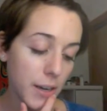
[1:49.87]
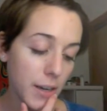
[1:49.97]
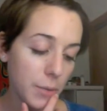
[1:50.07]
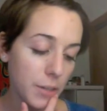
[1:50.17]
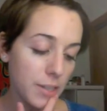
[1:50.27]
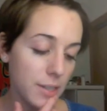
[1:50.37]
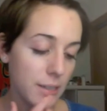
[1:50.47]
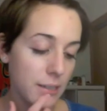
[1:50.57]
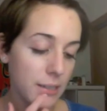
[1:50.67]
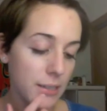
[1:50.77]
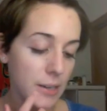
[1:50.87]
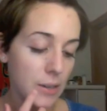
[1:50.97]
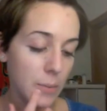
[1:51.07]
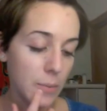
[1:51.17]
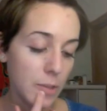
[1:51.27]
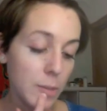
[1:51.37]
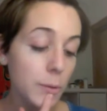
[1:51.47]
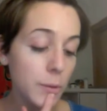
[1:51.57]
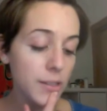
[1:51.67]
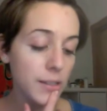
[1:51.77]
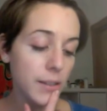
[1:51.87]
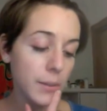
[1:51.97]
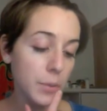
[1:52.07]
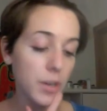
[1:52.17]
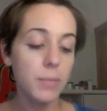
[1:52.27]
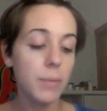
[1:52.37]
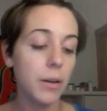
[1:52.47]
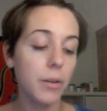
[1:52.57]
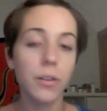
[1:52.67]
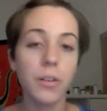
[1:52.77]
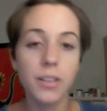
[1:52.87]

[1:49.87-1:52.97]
NYC's Smooth Skin Pressed Powder.